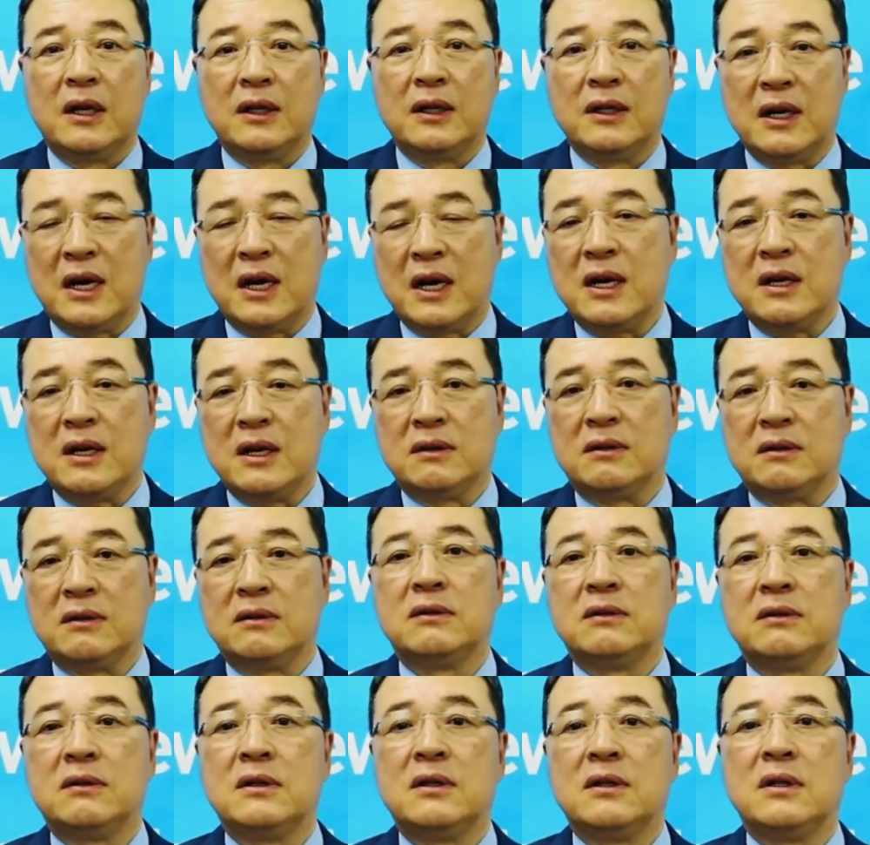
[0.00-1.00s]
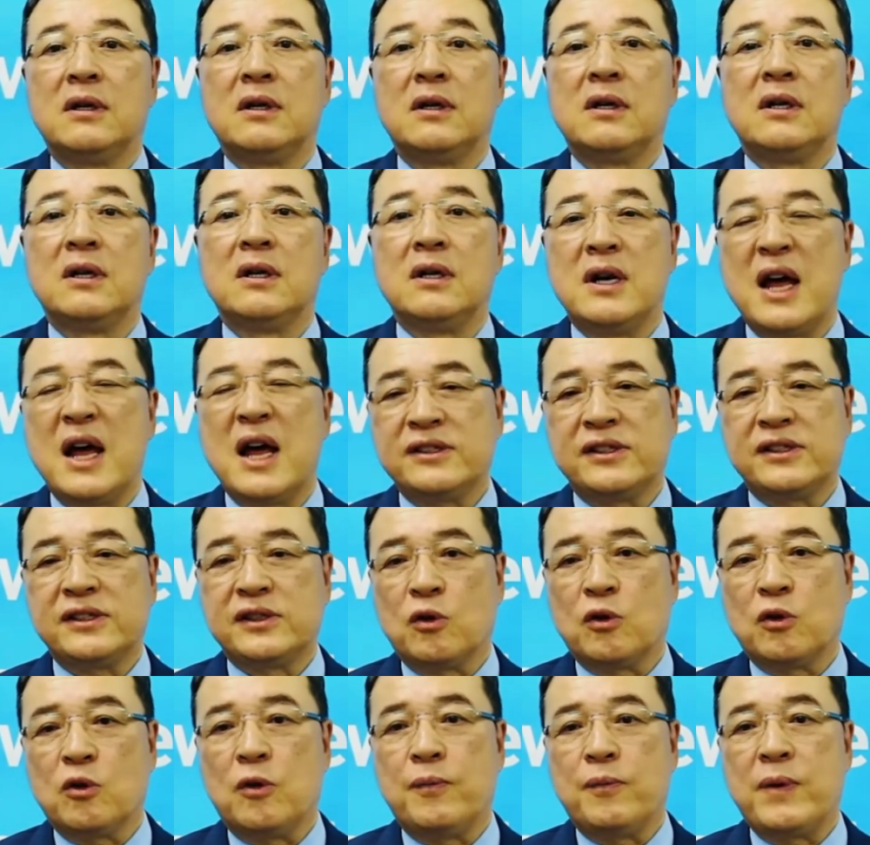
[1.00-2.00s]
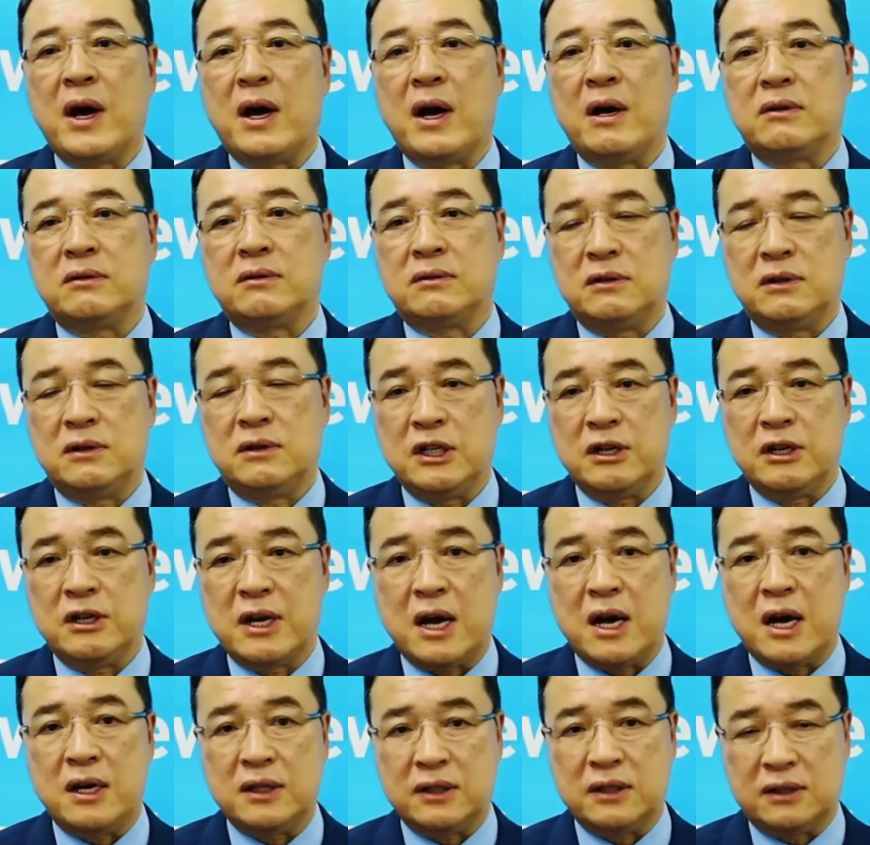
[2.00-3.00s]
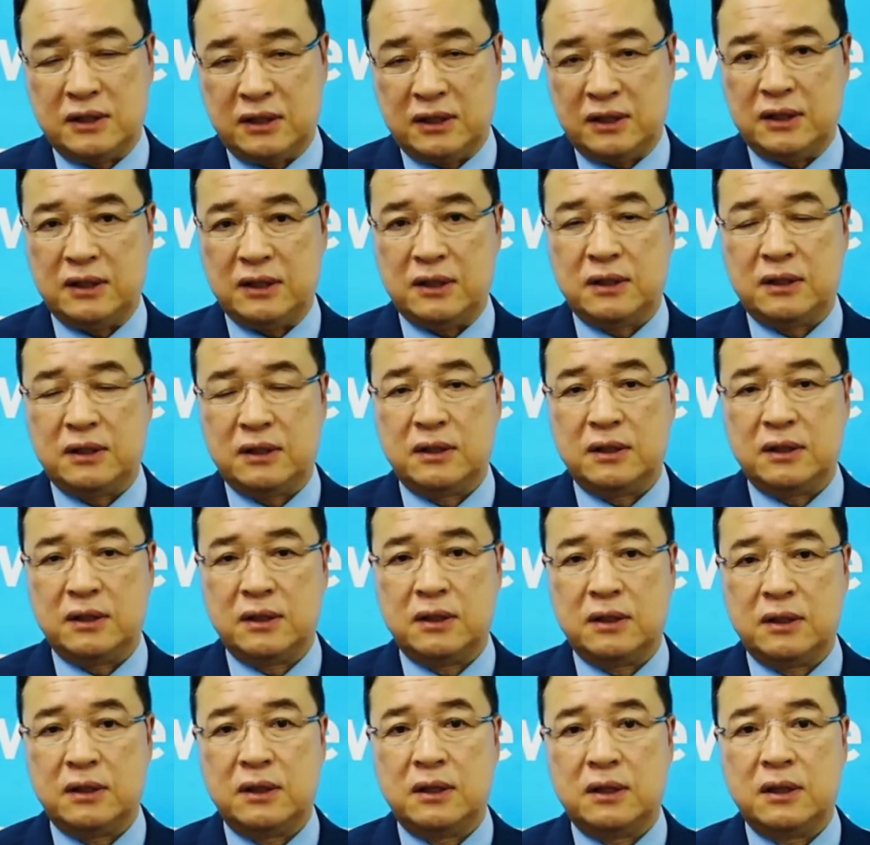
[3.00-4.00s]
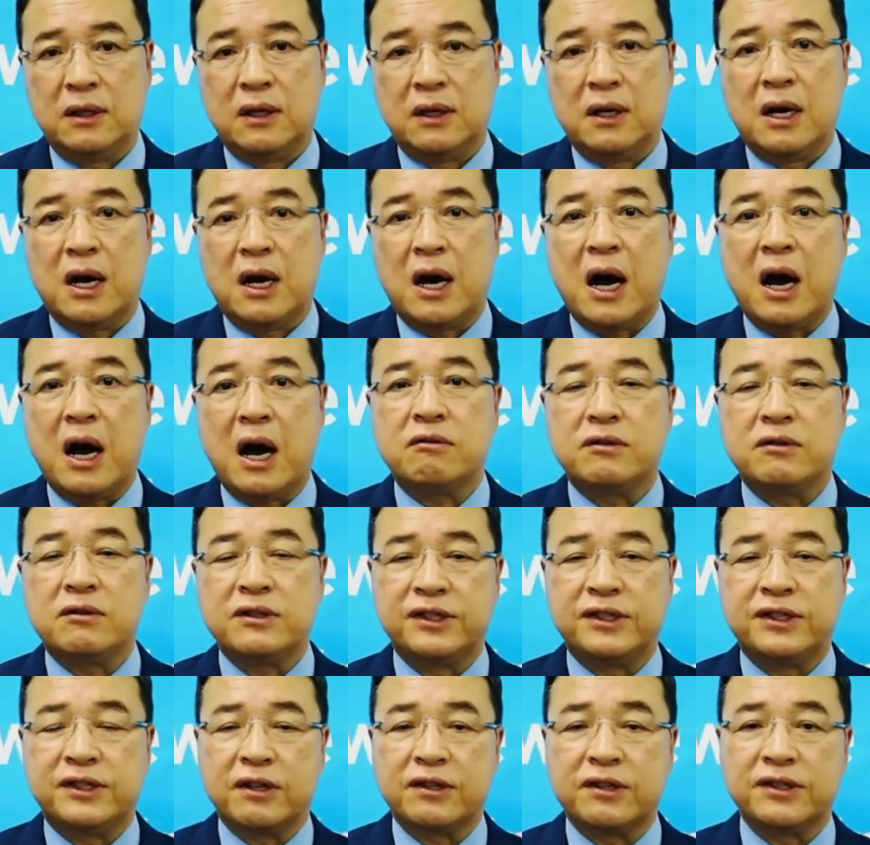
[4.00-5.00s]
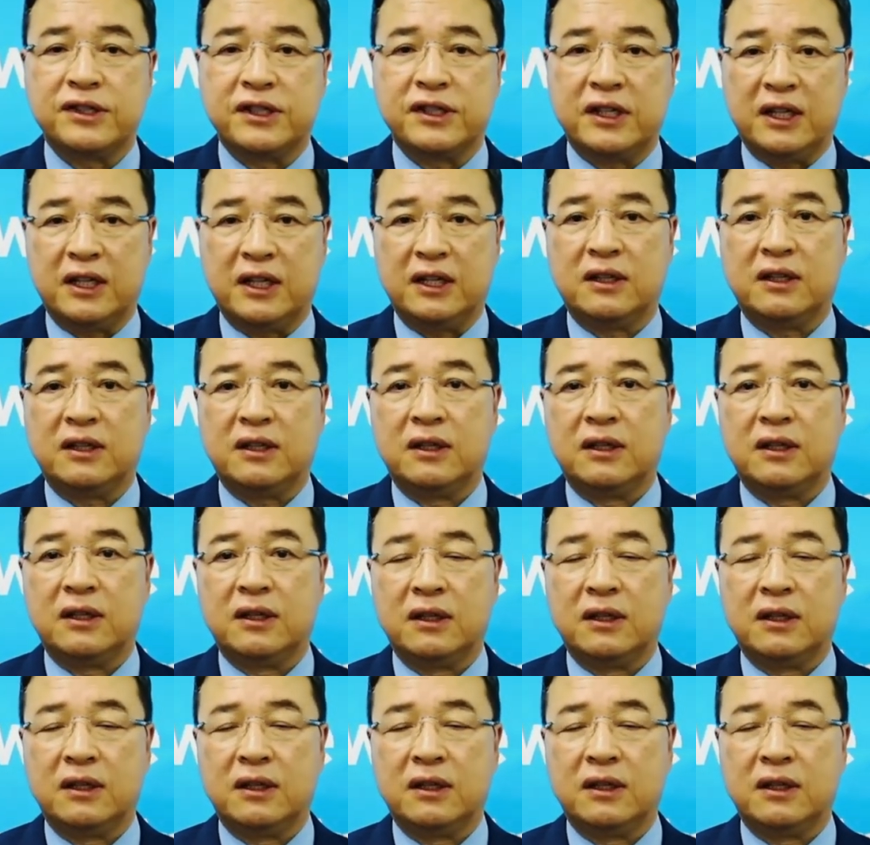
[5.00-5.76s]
Now, let's talk about reality, how to succeed.